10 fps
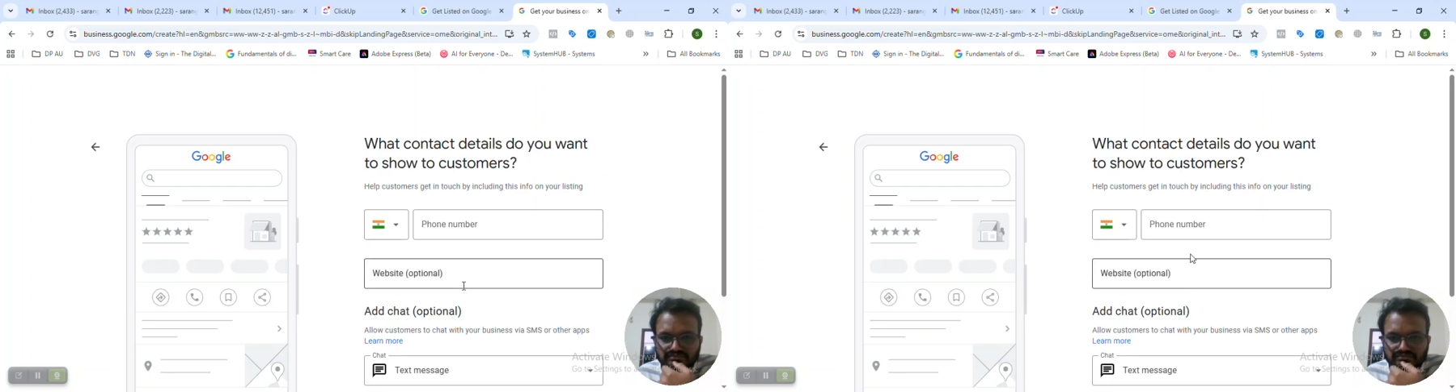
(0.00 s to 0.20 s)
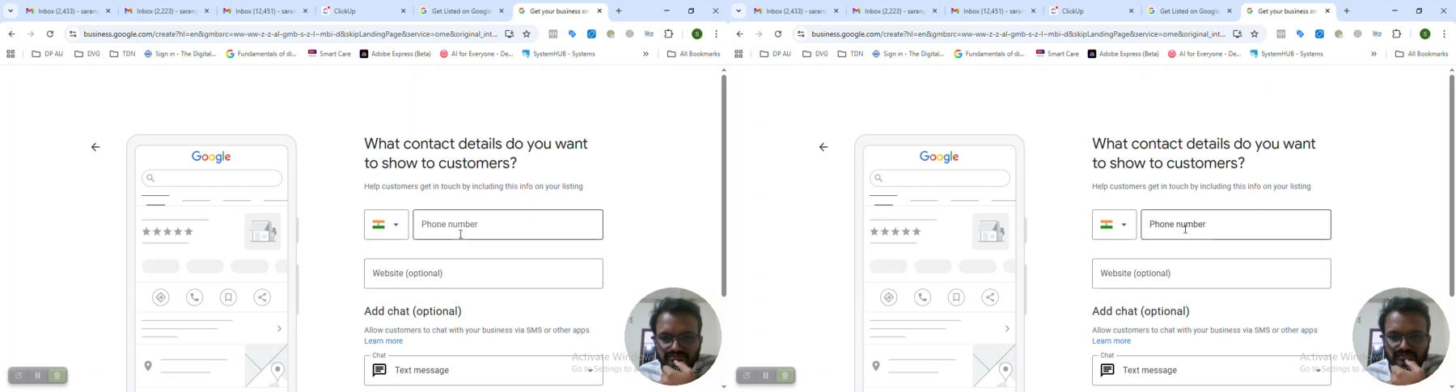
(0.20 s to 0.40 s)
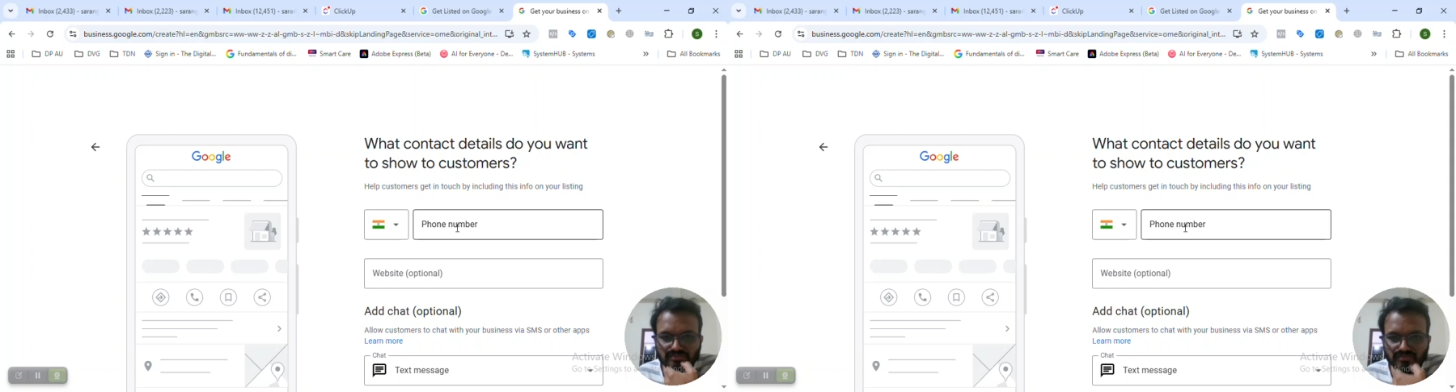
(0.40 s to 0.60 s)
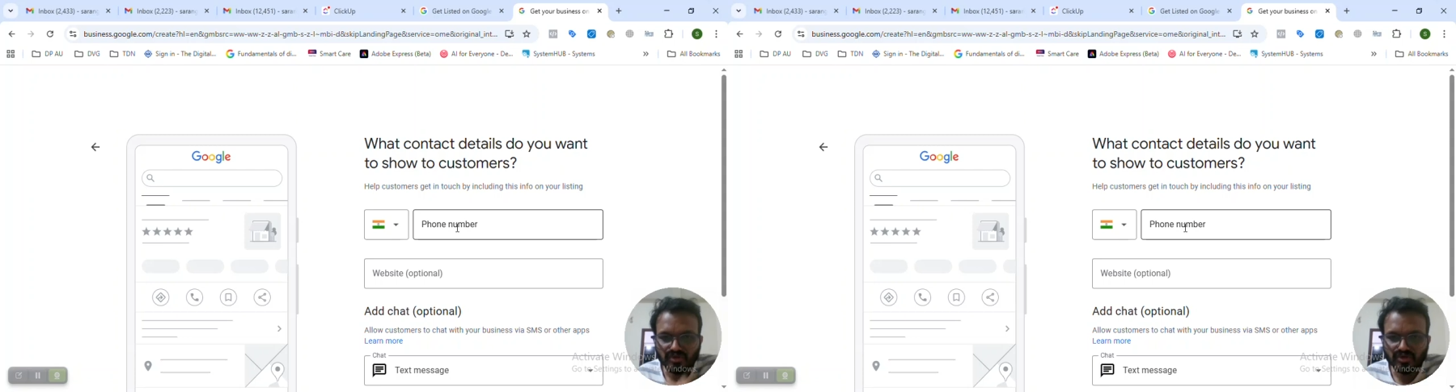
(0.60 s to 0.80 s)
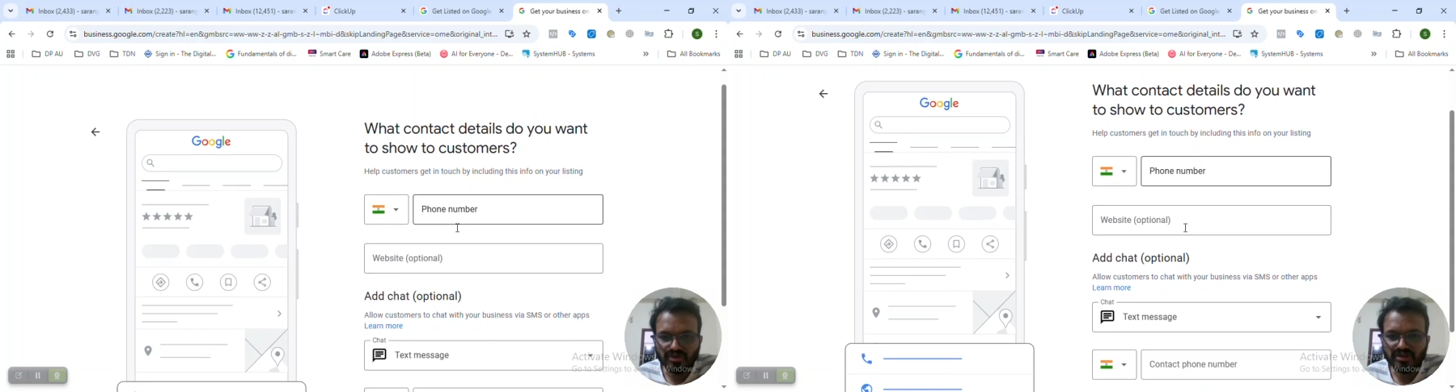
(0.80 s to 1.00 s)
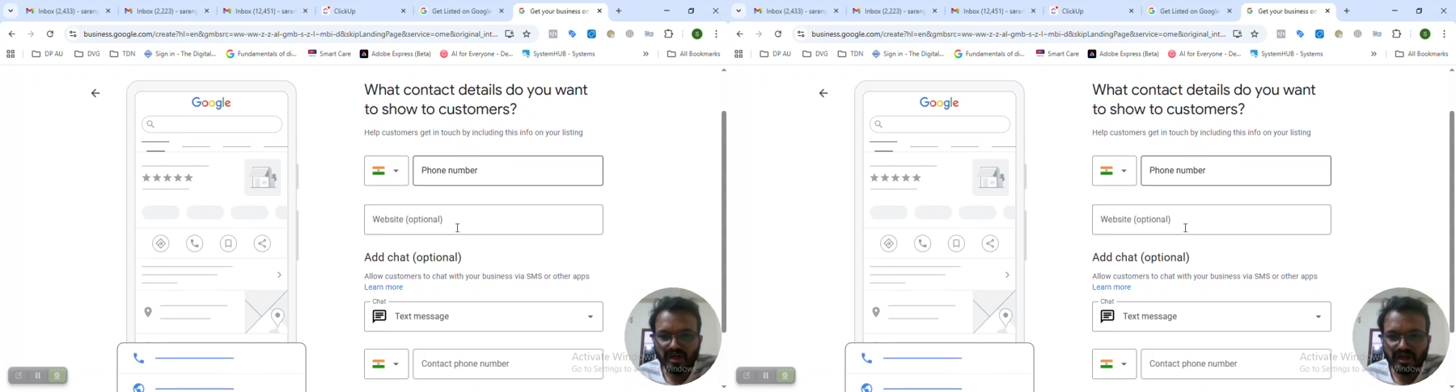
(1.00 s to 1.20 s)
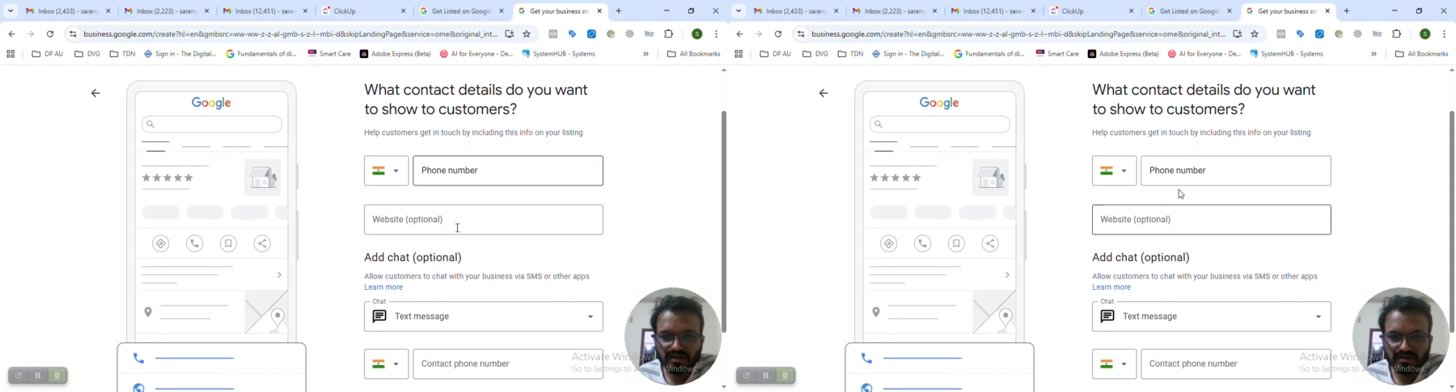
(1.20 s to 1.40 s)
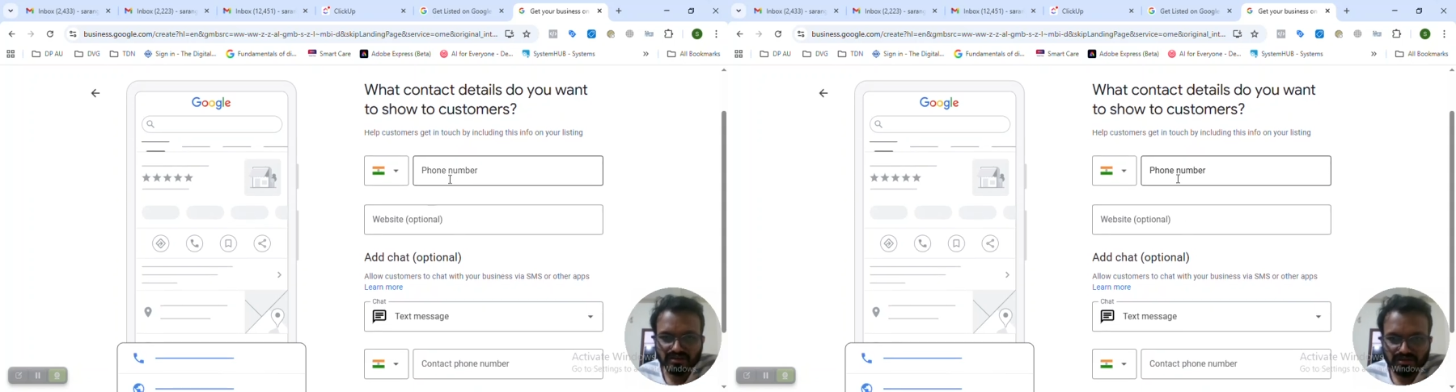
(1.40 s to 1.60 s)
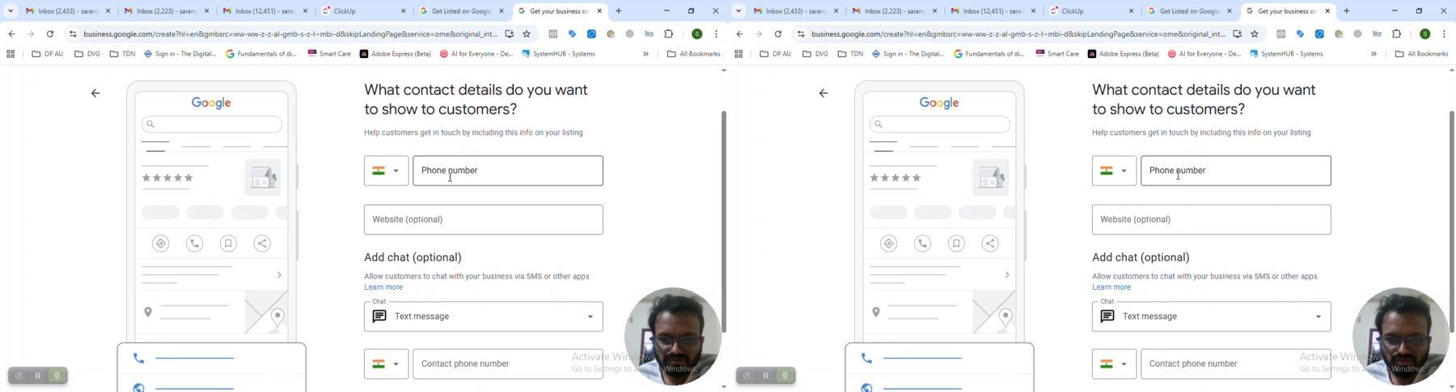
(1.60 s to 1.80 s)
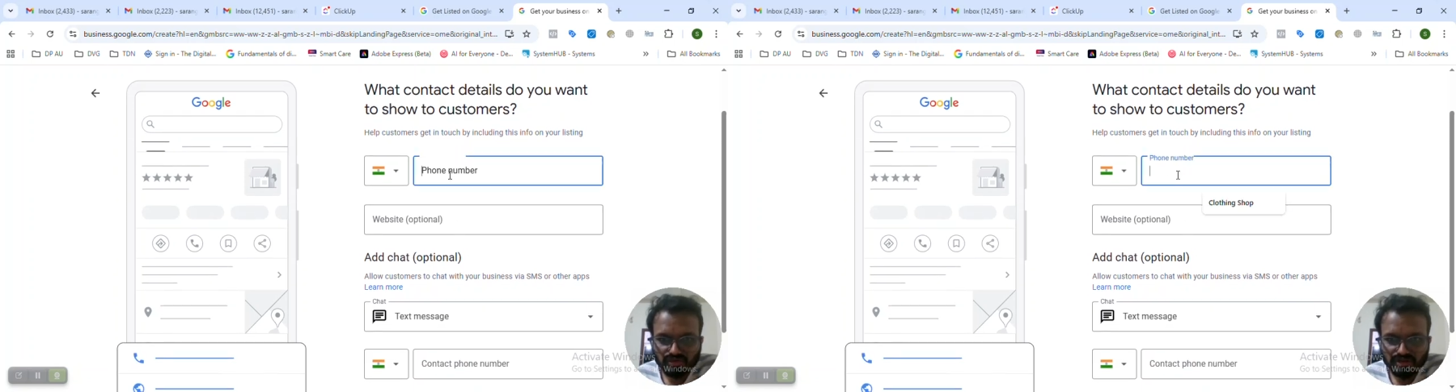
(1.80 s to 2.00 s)
You need to add a phone
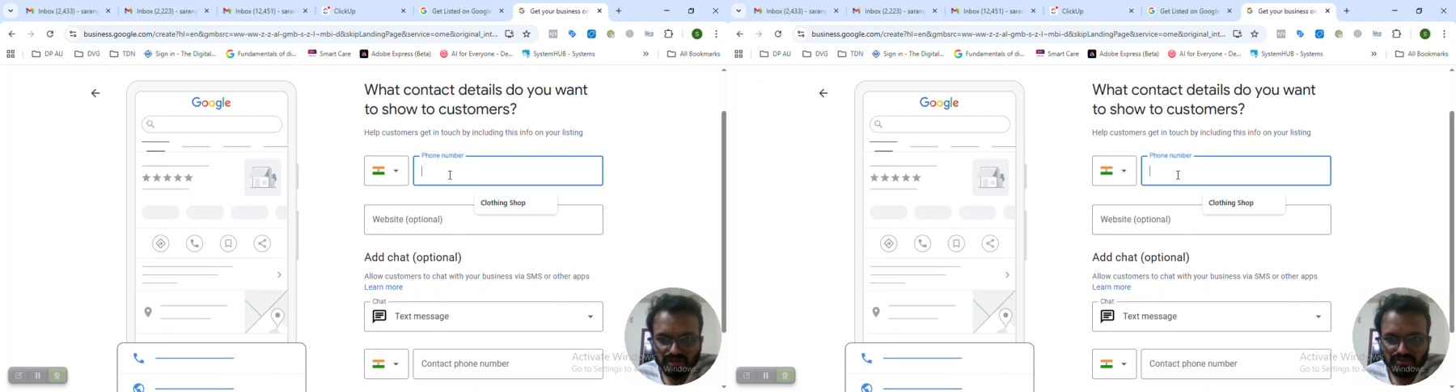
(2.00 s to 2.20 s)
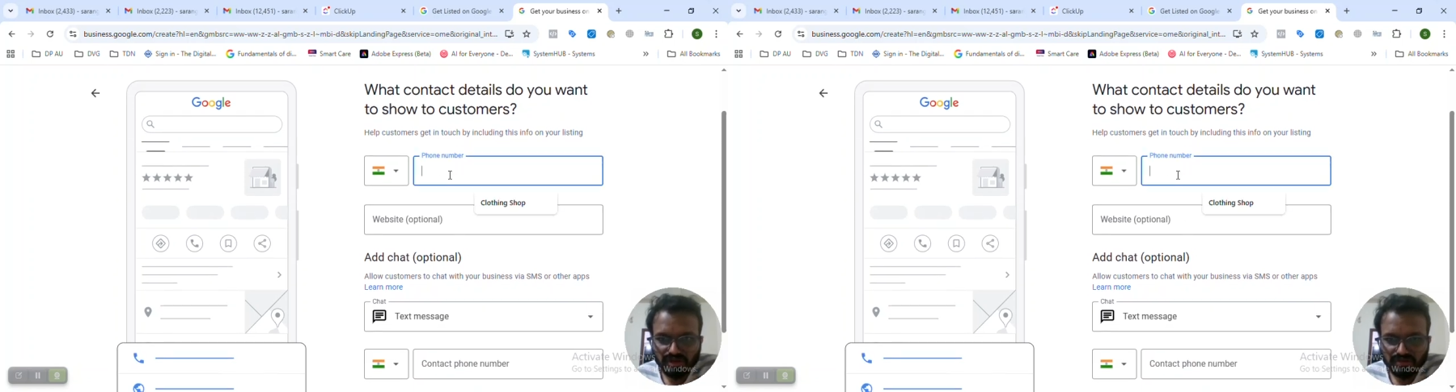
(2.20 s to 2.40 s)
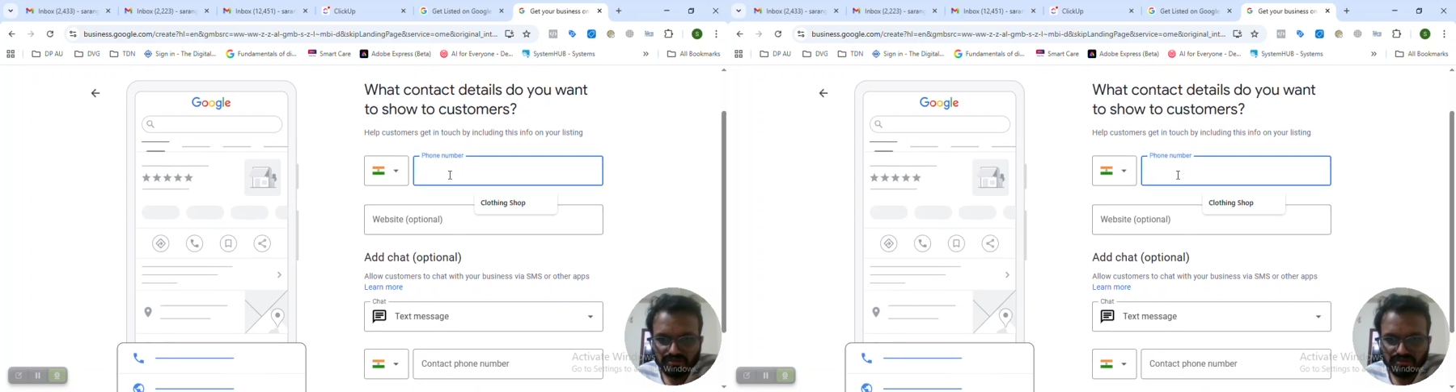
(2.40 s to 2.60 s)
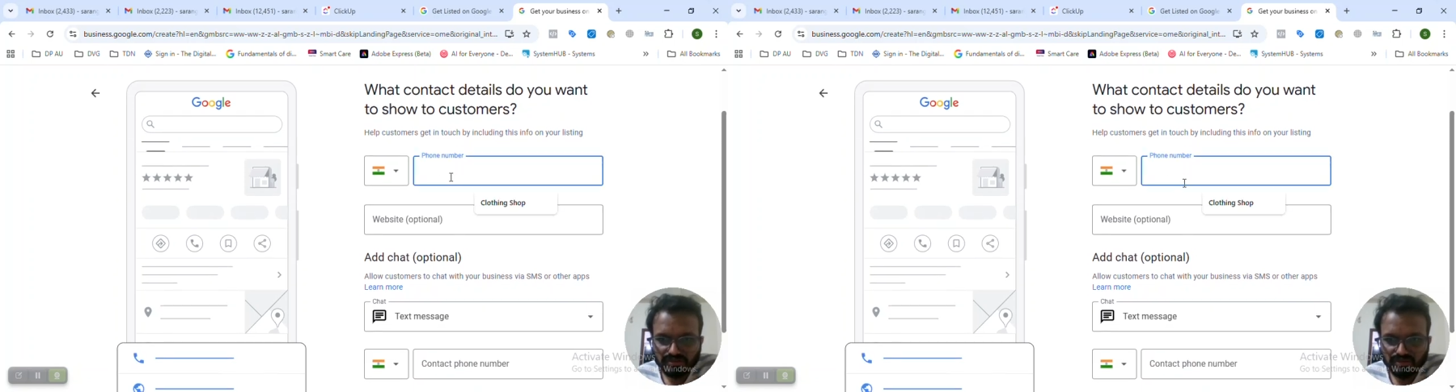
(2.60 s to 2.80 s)
number over there,